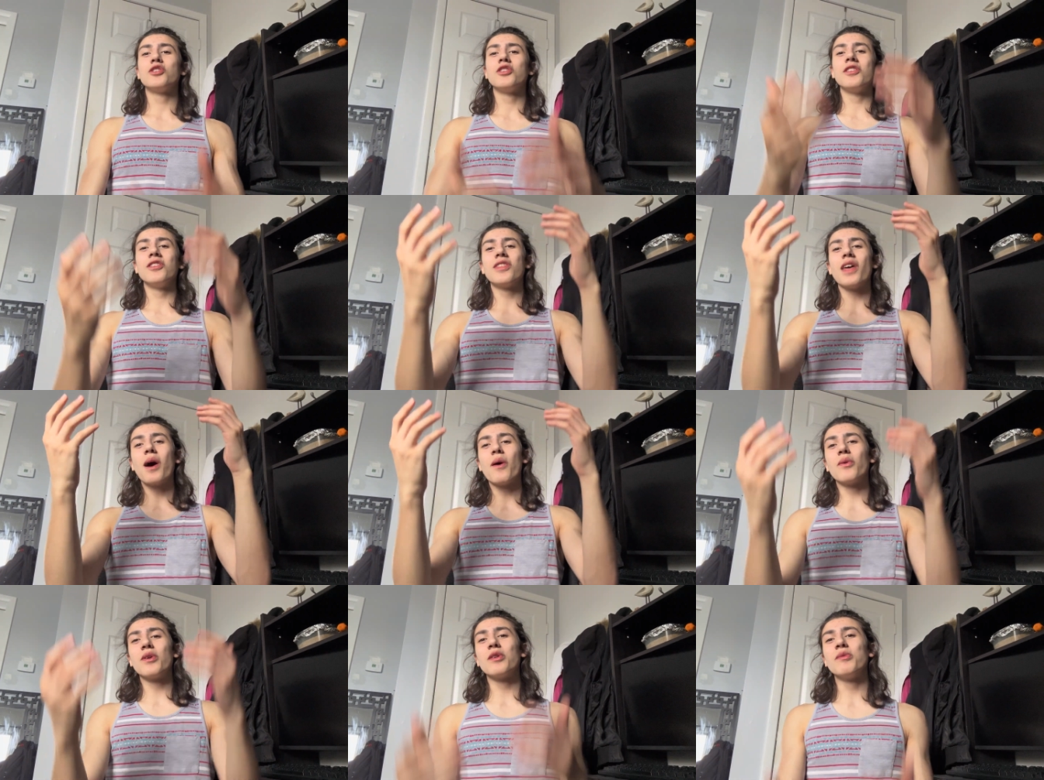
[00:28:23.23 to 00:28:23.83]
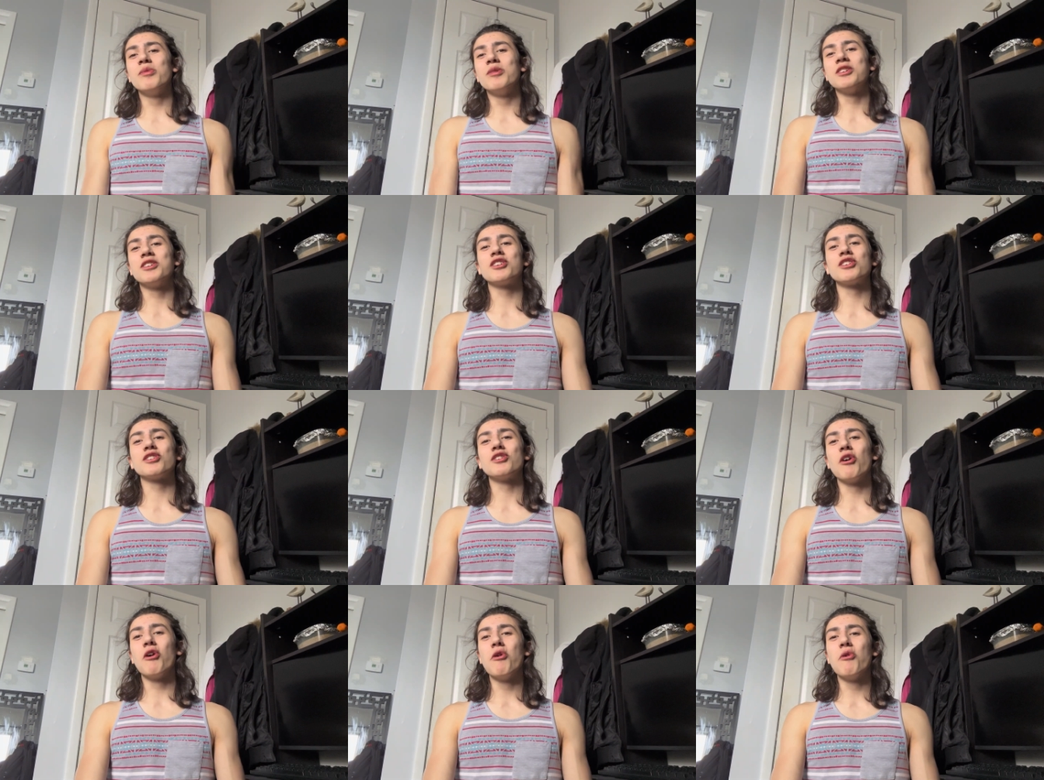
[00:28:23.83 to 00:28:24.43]
that would have been
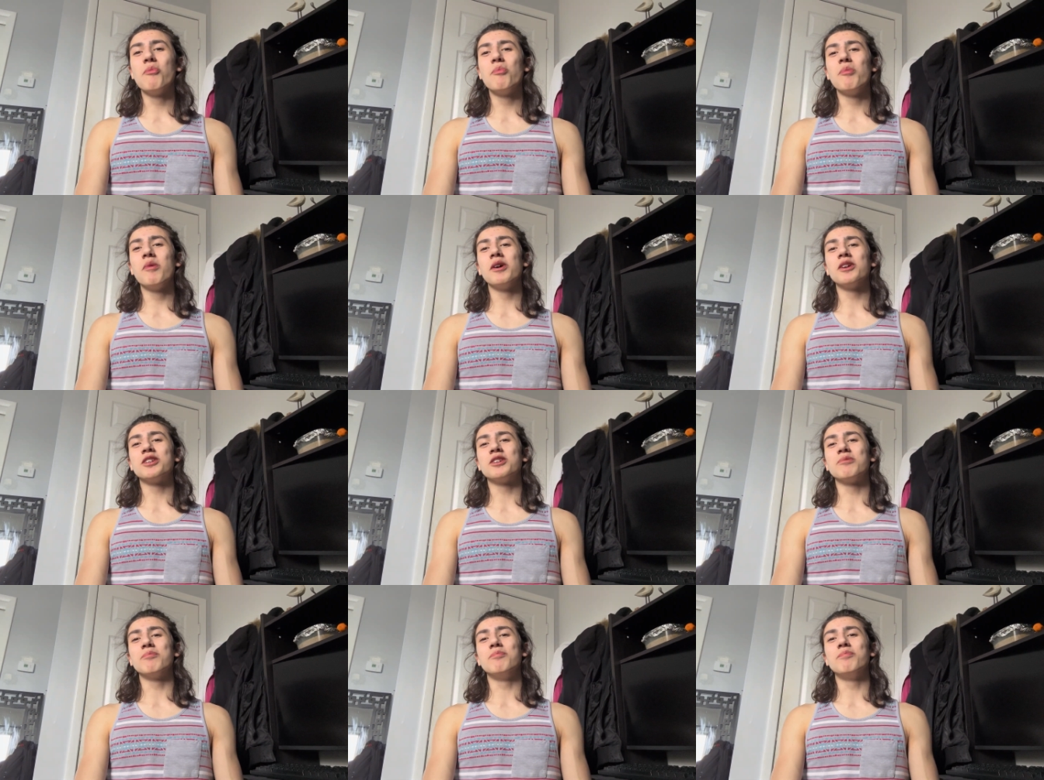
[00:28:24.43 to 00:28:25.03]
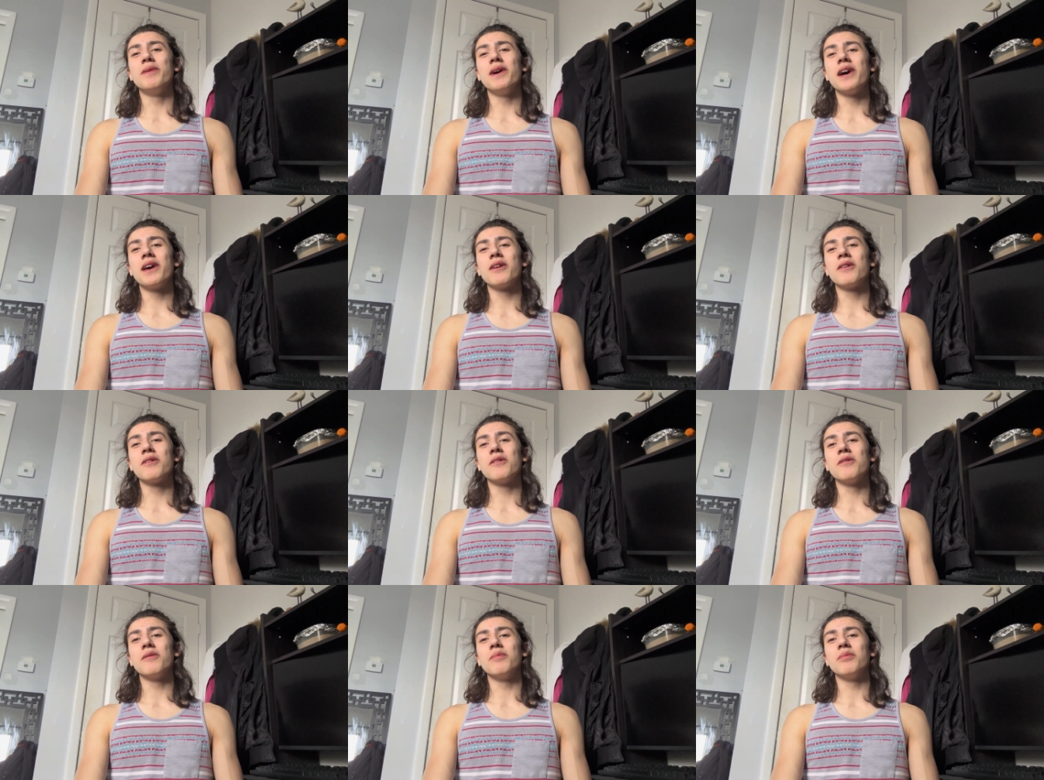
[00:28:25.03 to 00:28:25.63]
so much
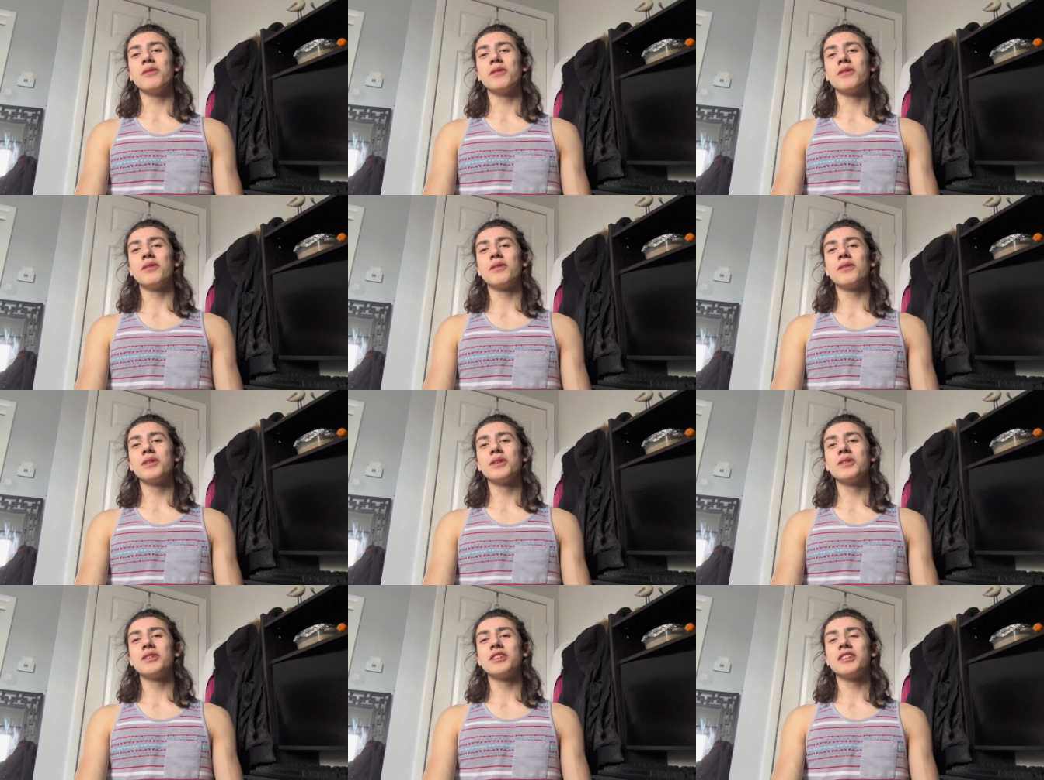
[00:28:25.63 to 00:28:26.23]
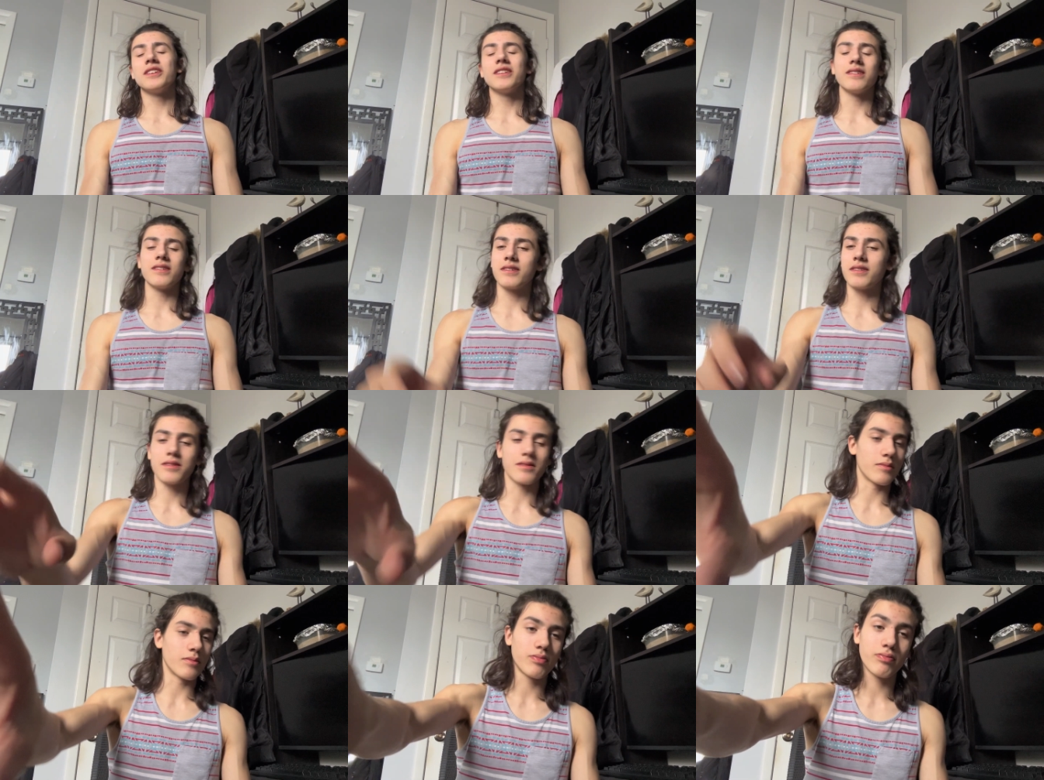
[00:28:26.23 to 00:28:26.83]
better, bro. Are you
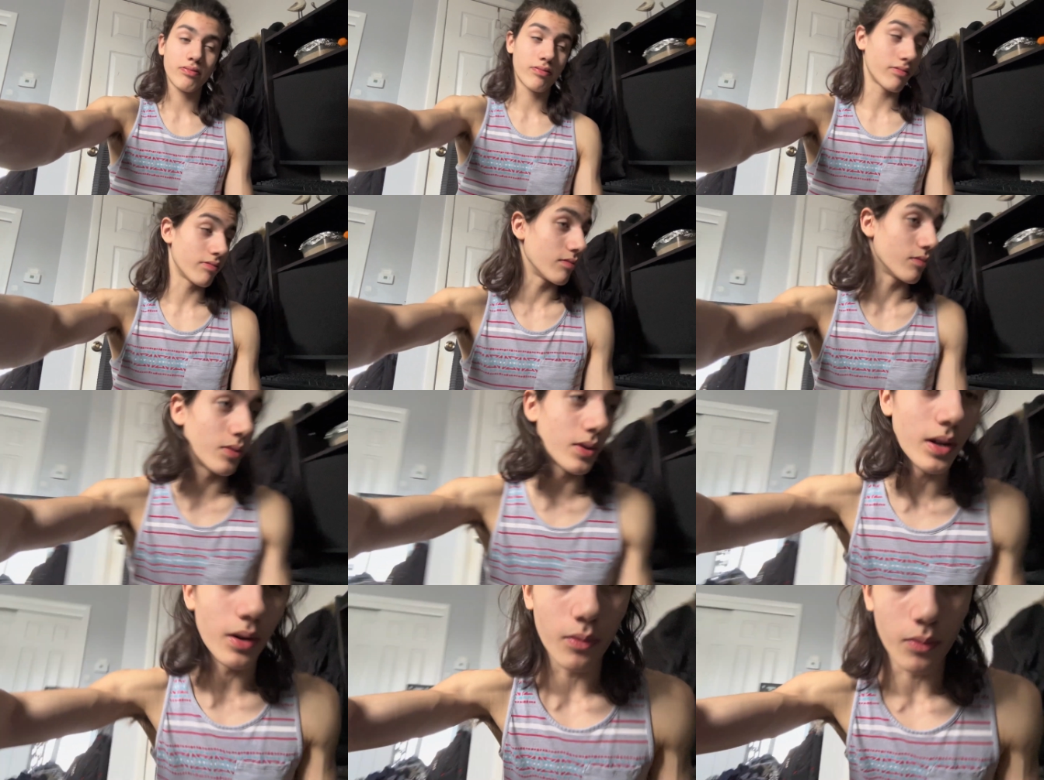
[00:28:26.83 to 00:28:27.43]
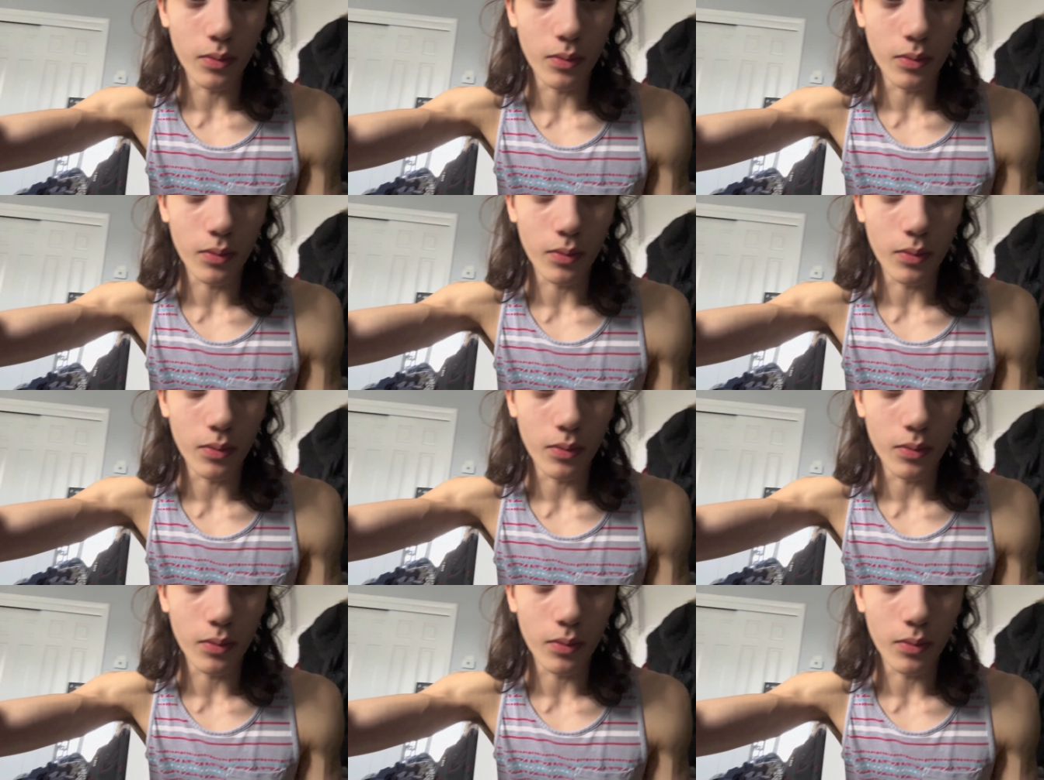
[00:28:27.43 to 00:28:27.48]
uh, whatever,